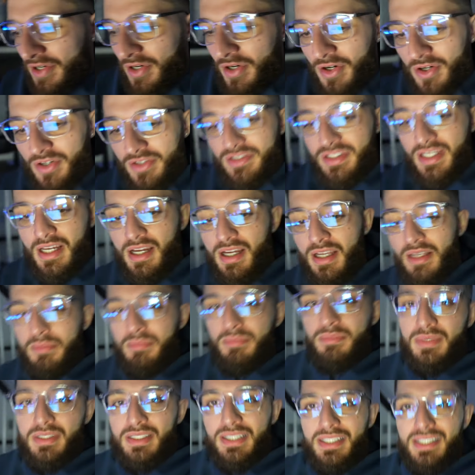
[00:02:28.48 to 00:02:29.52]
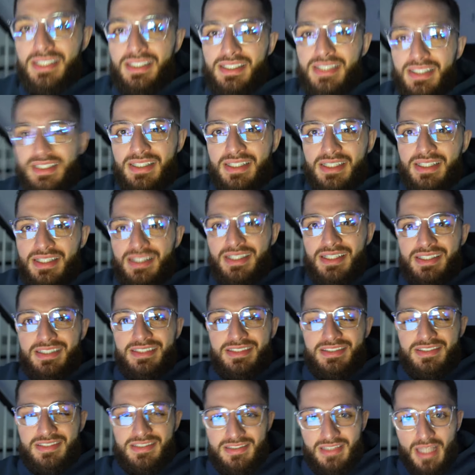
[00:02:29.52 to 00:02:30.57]
a hard time
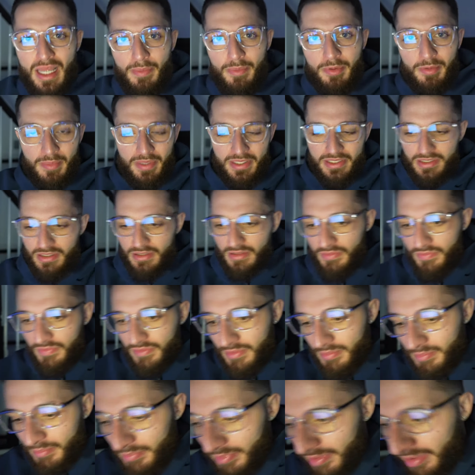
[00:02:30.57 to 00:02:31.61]
stopping myself from